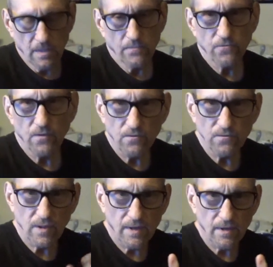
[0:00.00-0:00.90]
so there's a
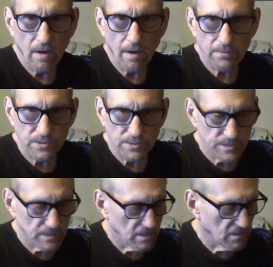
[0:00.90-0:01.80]
lot of options
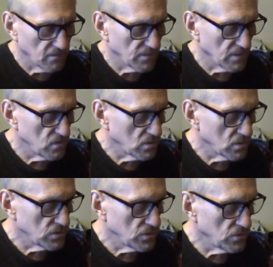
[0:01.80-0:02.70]
there that you could
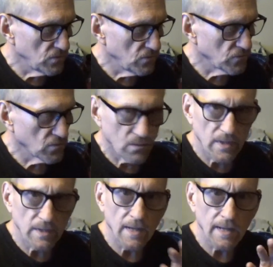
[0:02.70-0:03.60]
use to
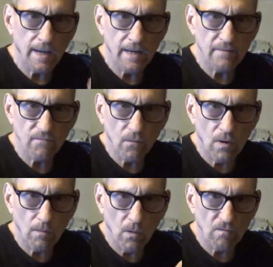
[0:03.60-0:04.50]
create a line
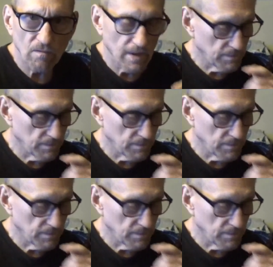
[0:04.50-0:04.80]
form over that